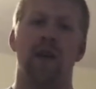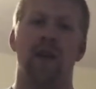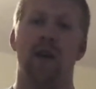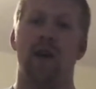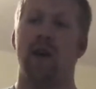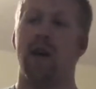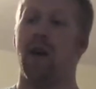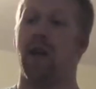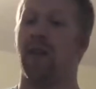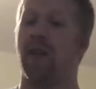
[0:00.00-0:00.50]

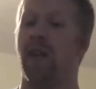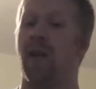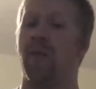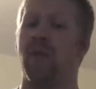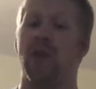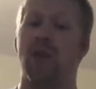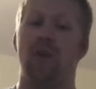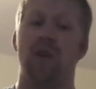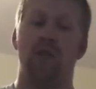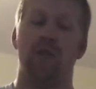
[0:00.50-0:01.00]
Let me
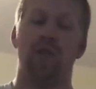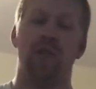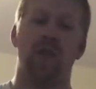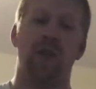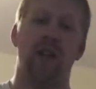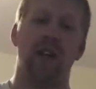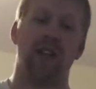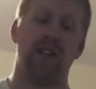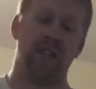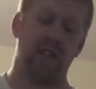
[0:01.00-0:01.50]
know if you'd
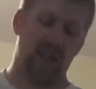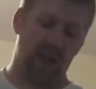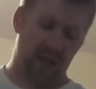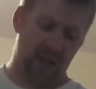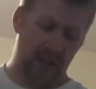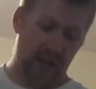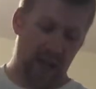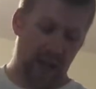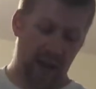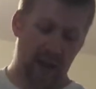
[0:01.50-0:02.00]
like to see
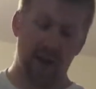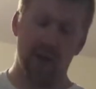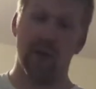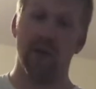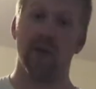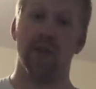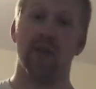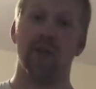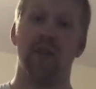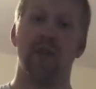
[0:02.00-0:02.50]
that,
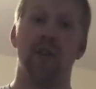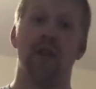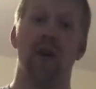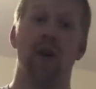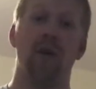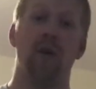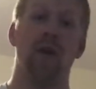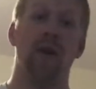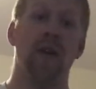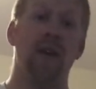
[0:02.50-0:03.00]
or,
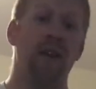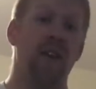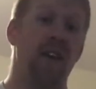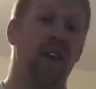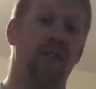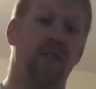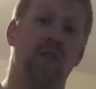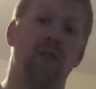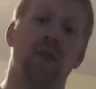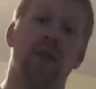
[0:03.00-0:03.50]

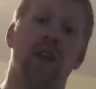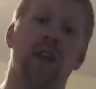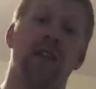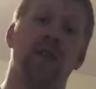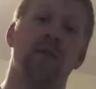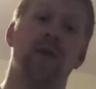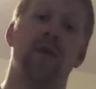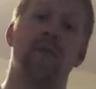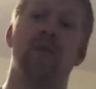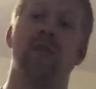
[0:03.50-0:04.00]
if you'd like to
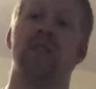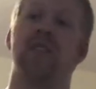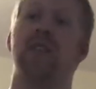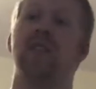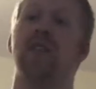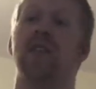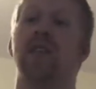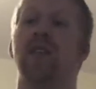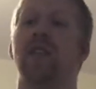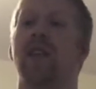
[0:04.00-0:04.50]
maybe
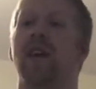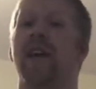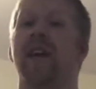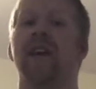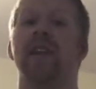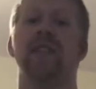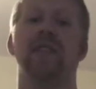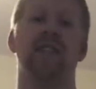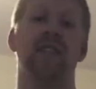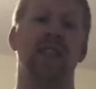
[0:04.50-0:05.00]
see like a
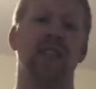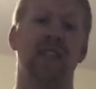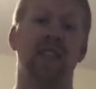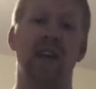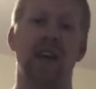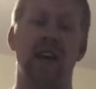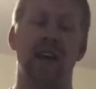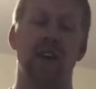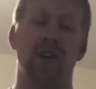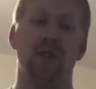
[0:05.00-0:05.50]

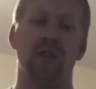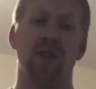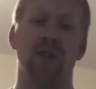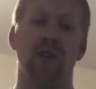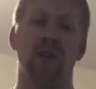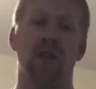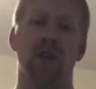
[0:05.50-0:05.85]
detailed